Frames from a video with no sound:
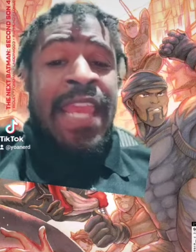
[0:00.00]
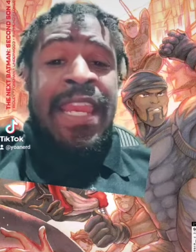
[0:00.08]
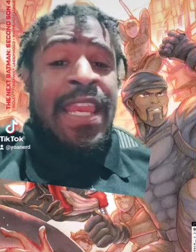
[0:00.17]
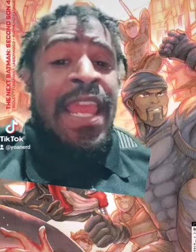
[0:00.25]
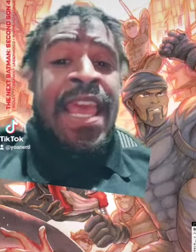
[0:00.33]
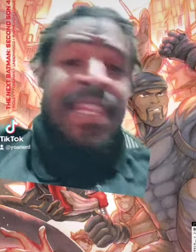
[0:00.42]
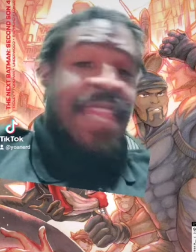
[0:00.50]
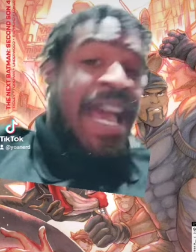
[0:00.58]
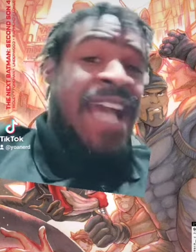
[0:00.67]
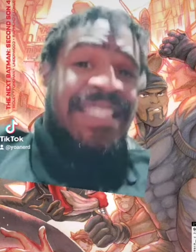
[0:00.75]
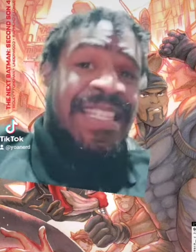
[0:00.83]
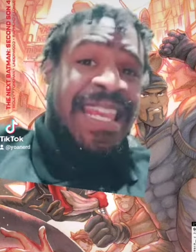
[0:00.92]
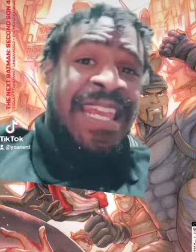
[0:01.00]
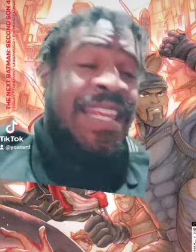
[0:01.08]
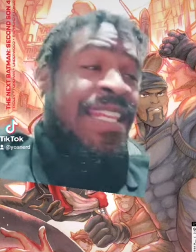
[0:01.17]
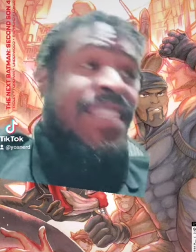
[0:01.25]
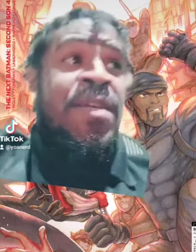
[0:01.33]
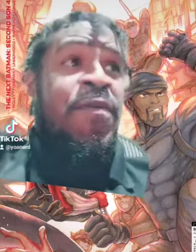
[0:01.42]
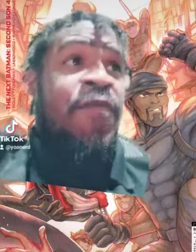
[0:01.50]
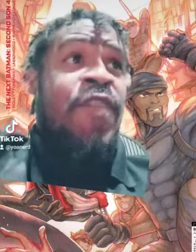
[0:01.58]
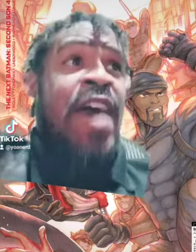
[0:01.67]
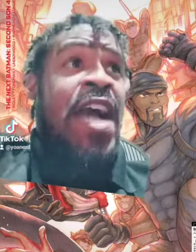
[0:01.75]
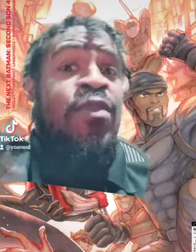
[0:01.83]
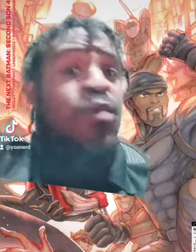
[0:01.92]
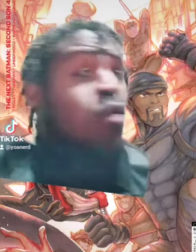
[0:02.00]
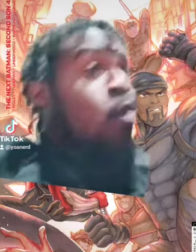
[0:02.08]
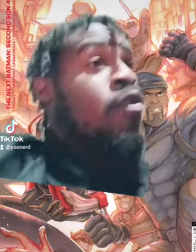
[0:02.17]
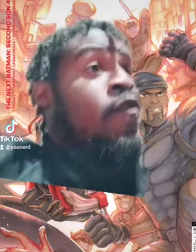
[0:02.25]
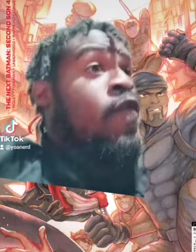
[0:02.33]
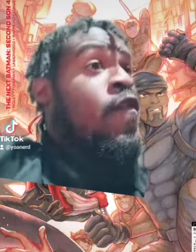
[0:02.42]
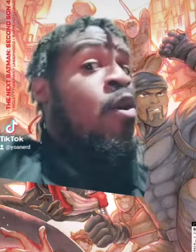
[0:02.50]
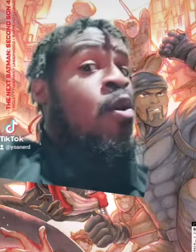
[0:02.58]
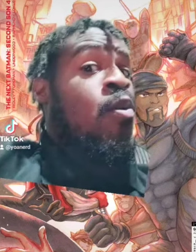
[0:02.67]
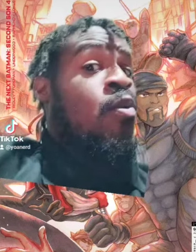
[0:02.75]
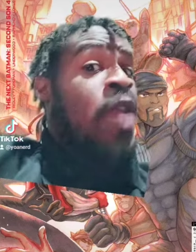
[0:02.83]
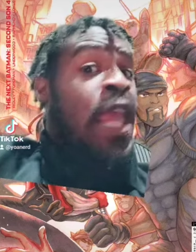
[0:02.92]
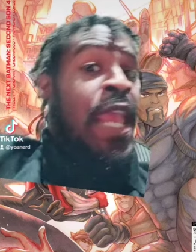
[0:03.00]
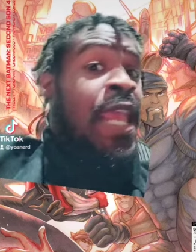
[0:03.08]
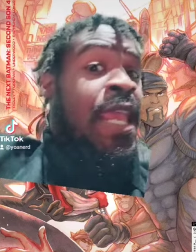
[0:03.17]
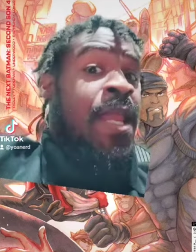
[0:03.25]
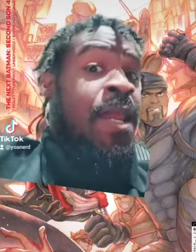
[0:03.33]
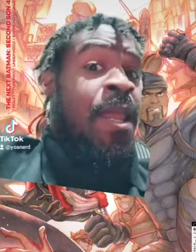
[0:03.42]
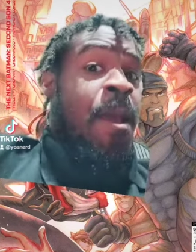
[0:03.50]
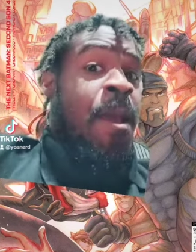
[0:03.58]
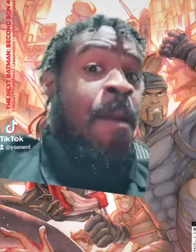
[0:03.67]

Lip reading: and then not saying that Tim Fox was on the phone and